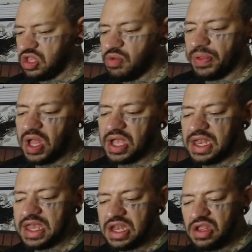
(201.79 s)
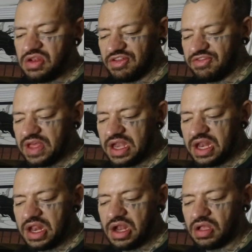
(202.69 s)
You plug it in and you just set
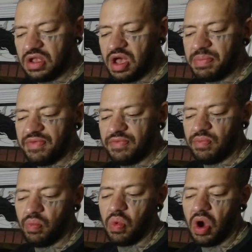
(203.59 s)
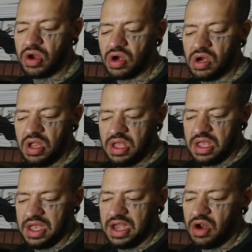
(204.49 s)
it in a cup of water
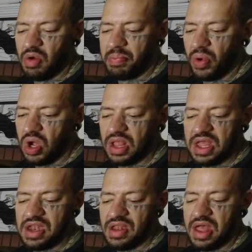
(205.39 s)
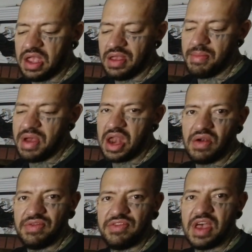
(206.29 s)
and it'll boil it in like a
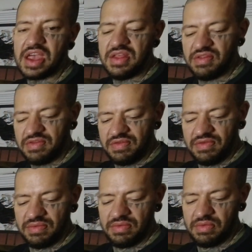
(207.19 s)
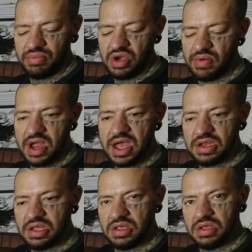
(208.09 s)
matter of seconds. Pretty rad.